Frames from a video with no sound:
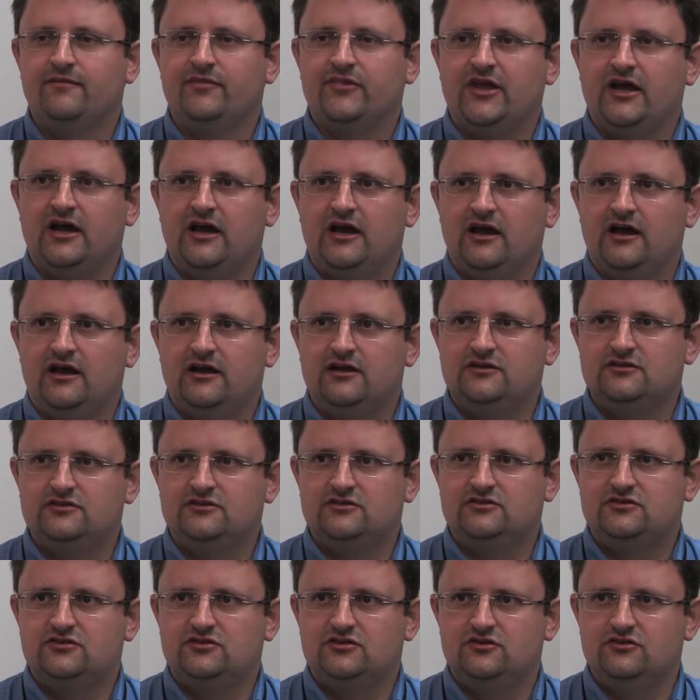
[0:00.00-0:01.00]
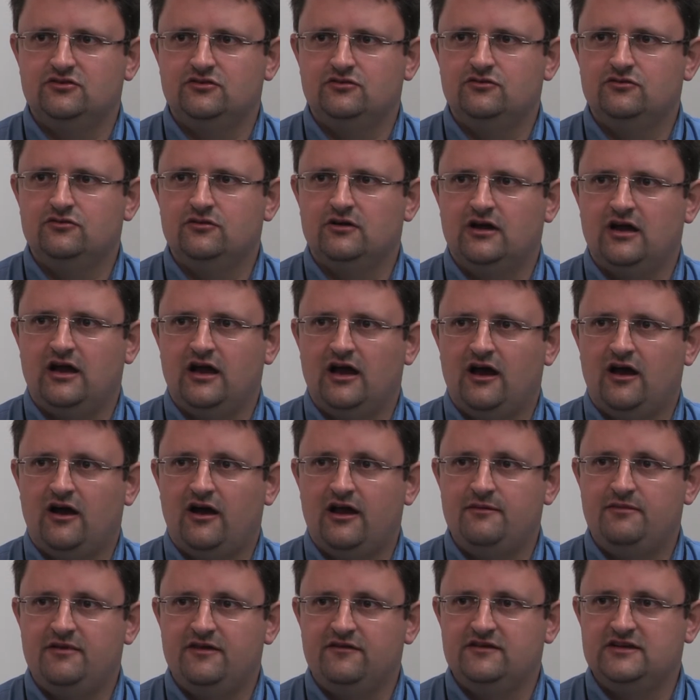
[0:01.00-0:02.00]
uh, to uh,
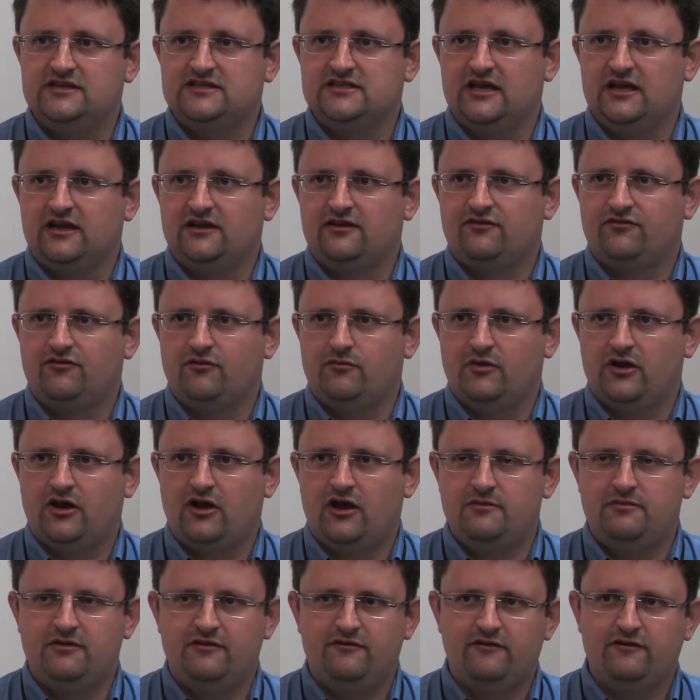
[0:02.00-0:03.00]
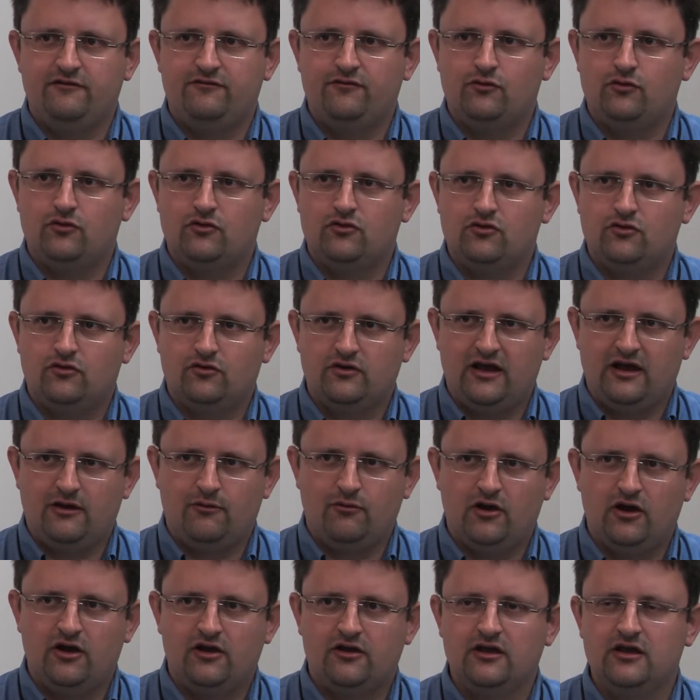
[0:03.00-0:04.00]
I P v six from an I P v four core
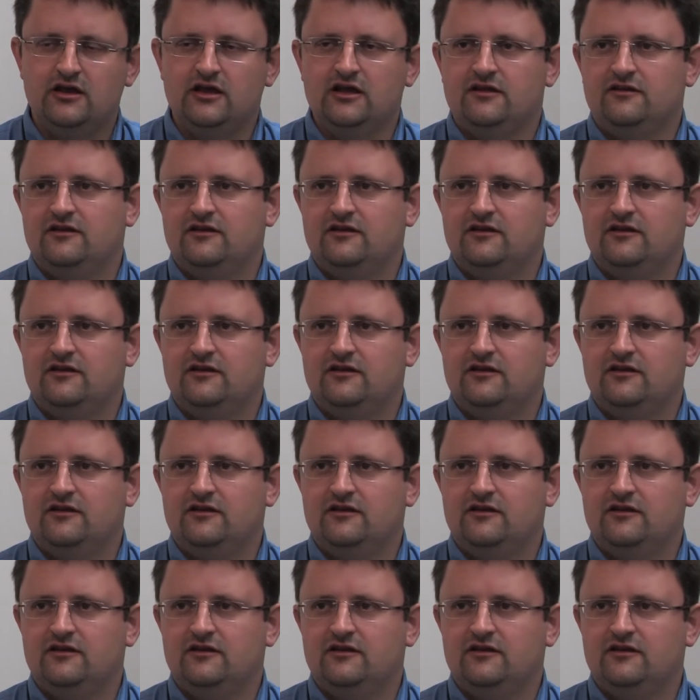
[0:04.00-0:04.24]
network.